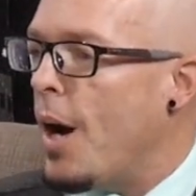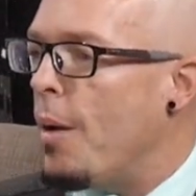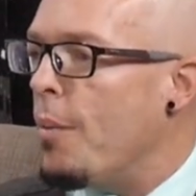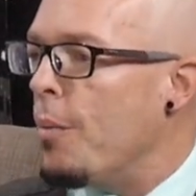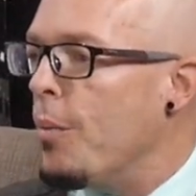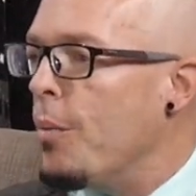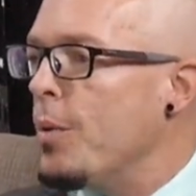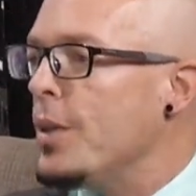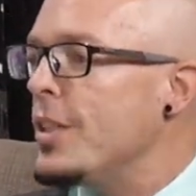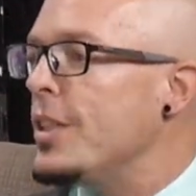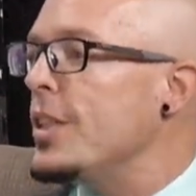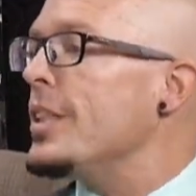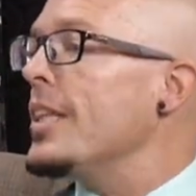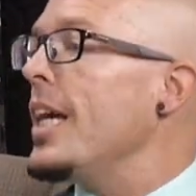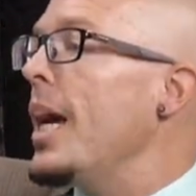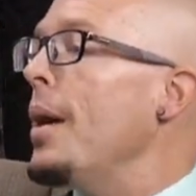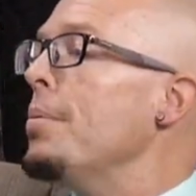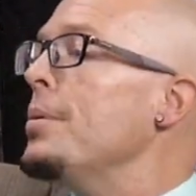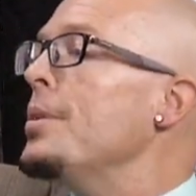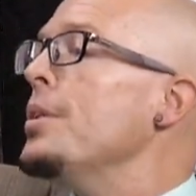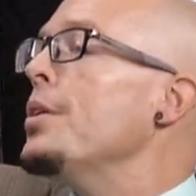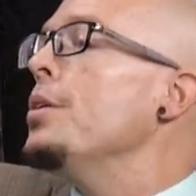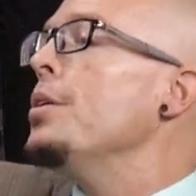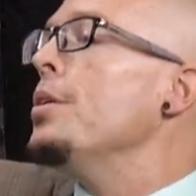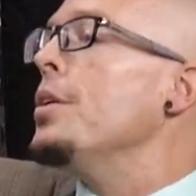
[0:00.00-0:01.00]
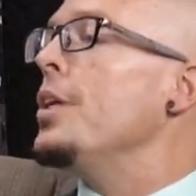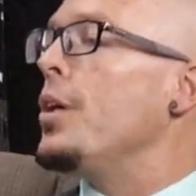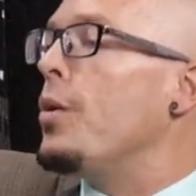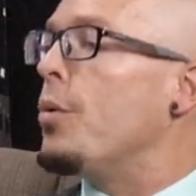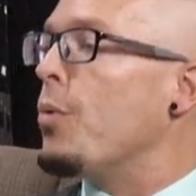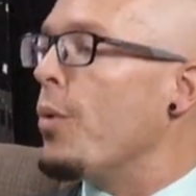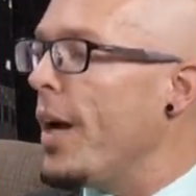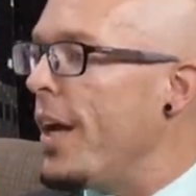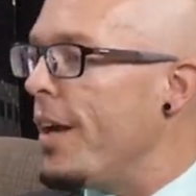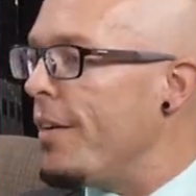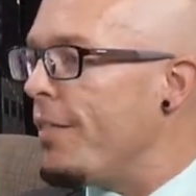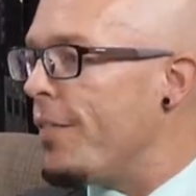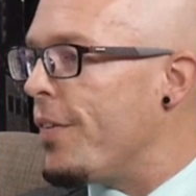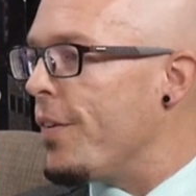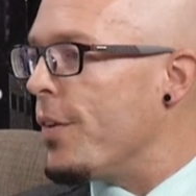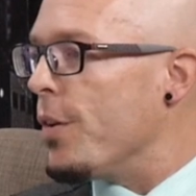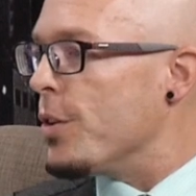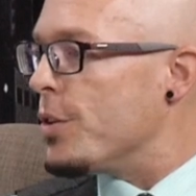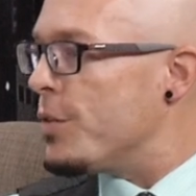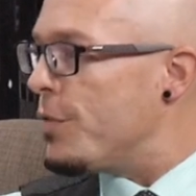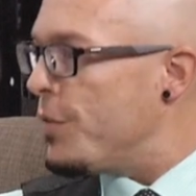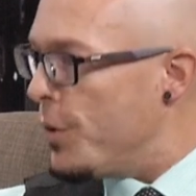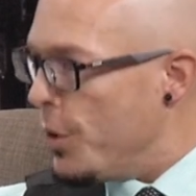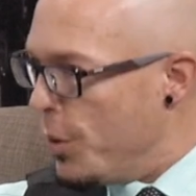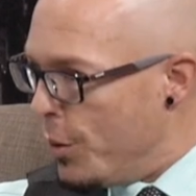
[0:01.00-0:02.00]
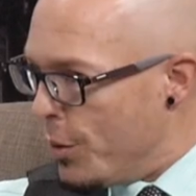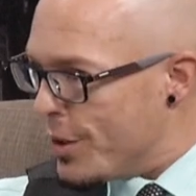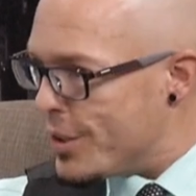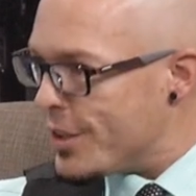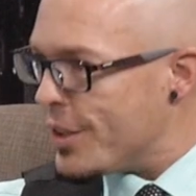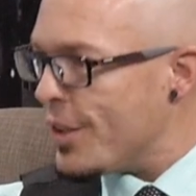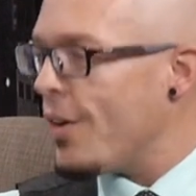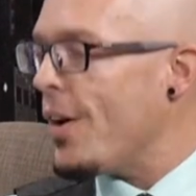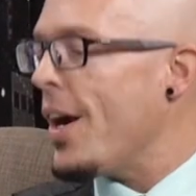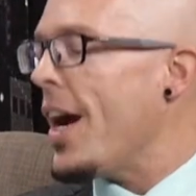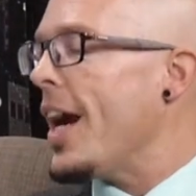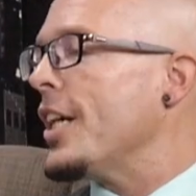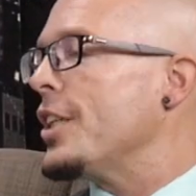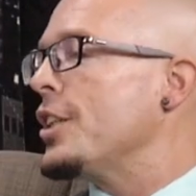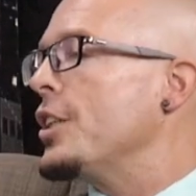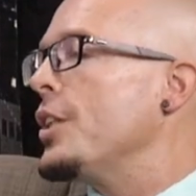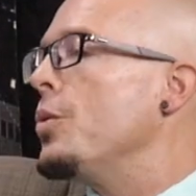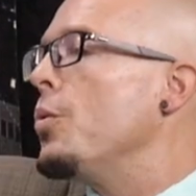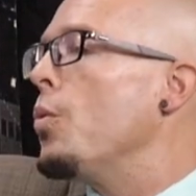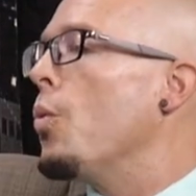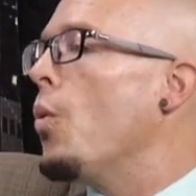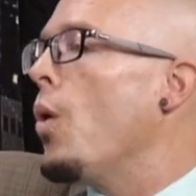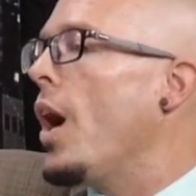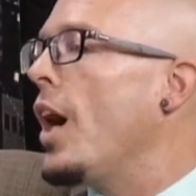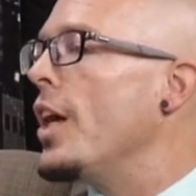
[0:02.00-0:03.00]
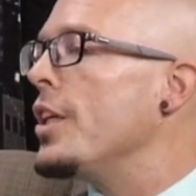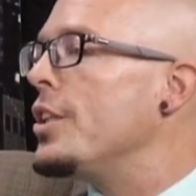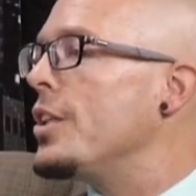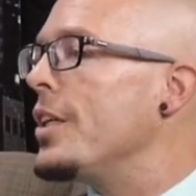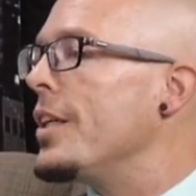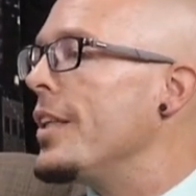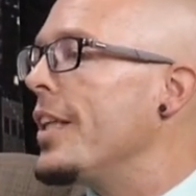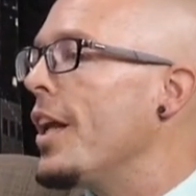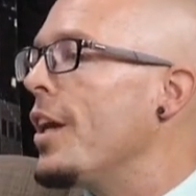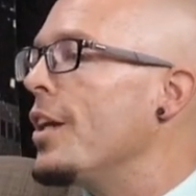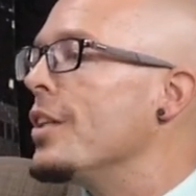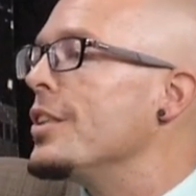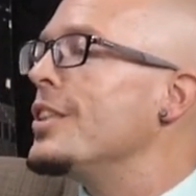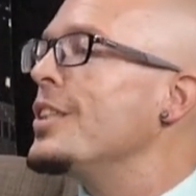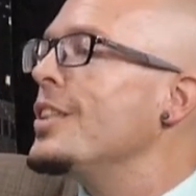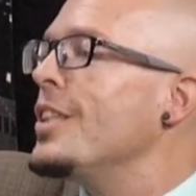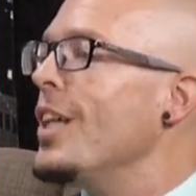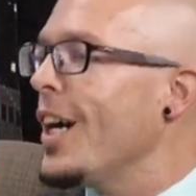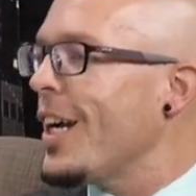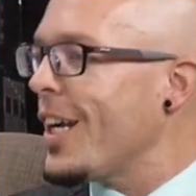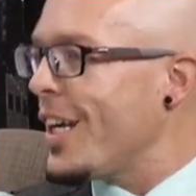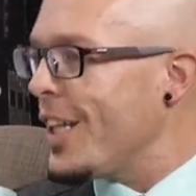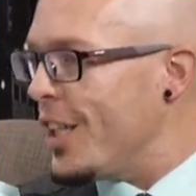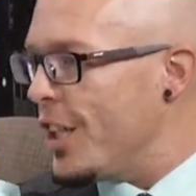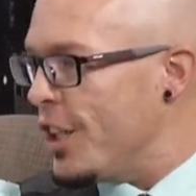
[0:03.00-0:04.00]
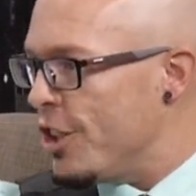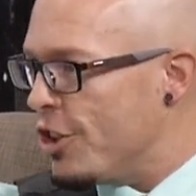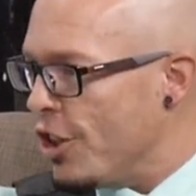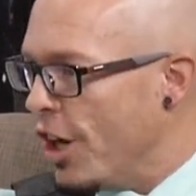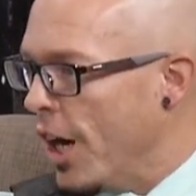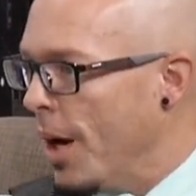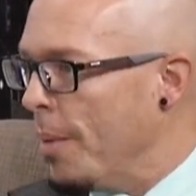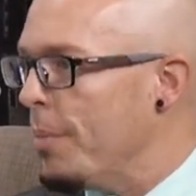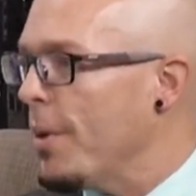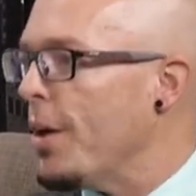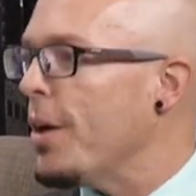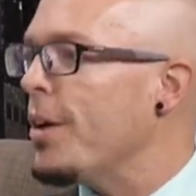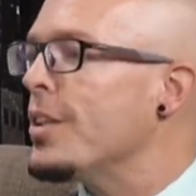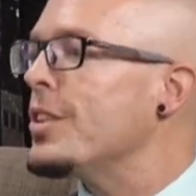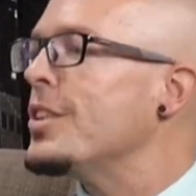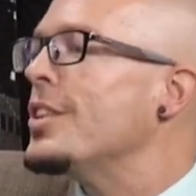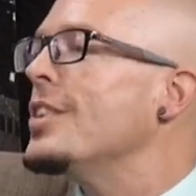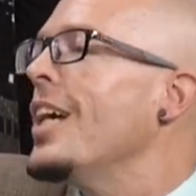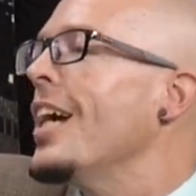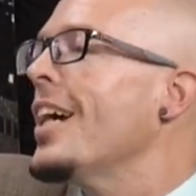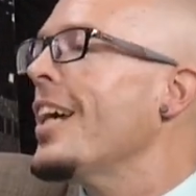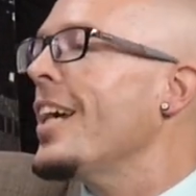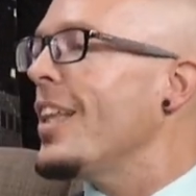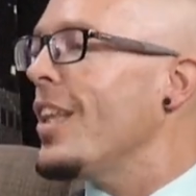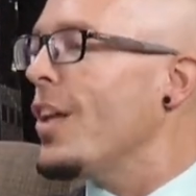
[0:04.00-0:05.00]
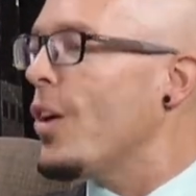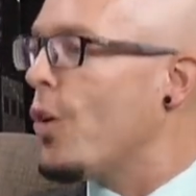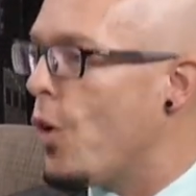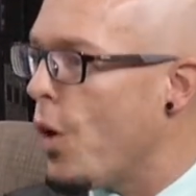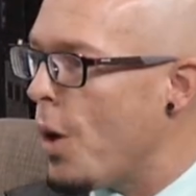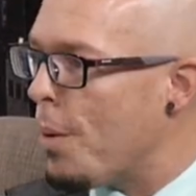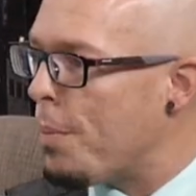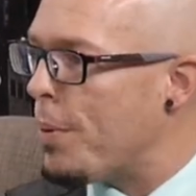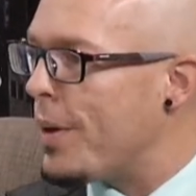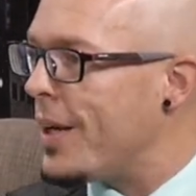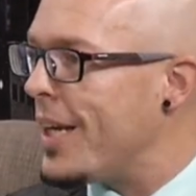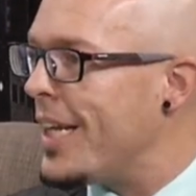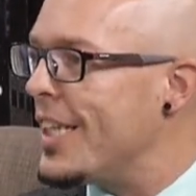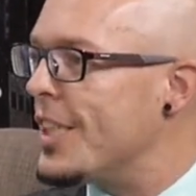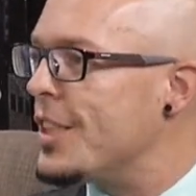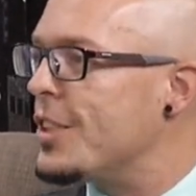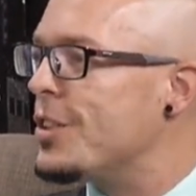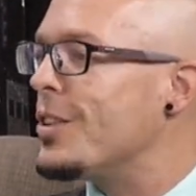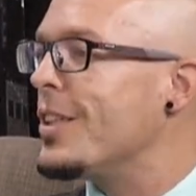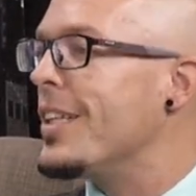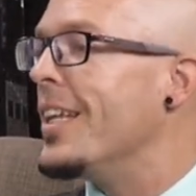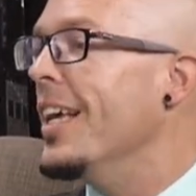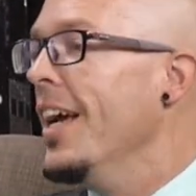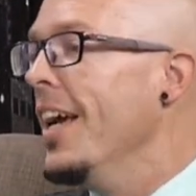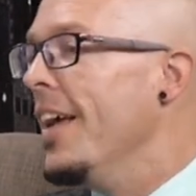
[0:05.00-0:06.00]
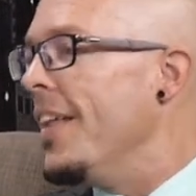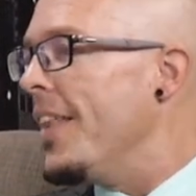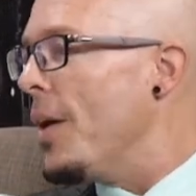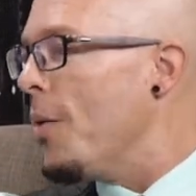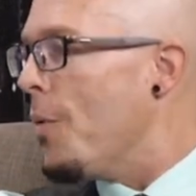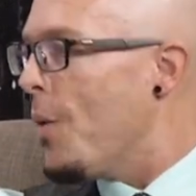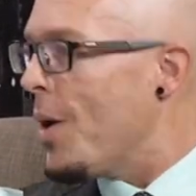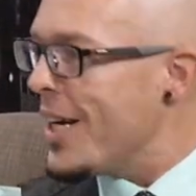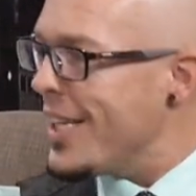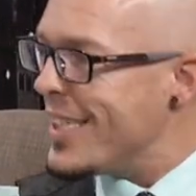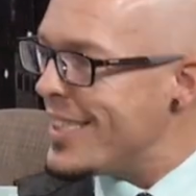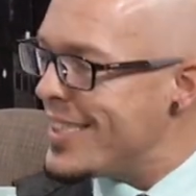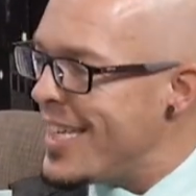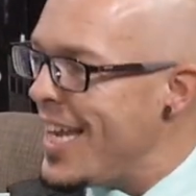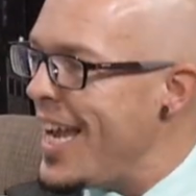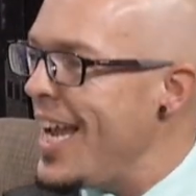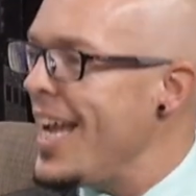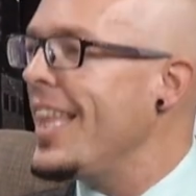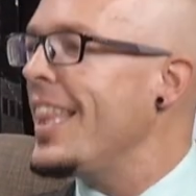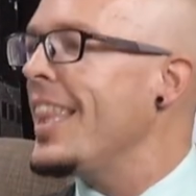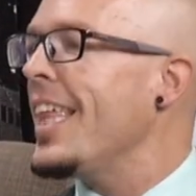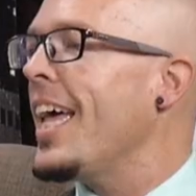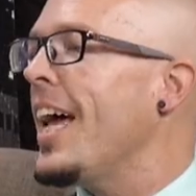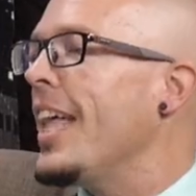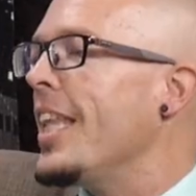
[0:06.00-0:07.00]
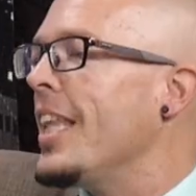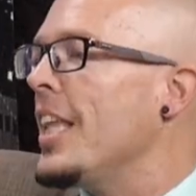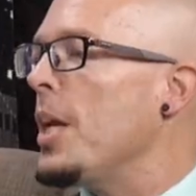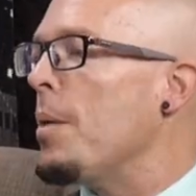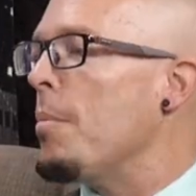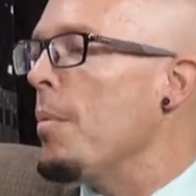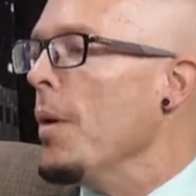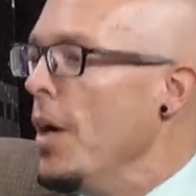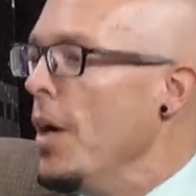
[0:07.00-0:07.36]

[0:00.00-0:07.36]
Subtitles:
which is absolutely great for those viewers that are actually watching, that are stuck in the job, that are stuck in the corporate industry, that want to take that leap.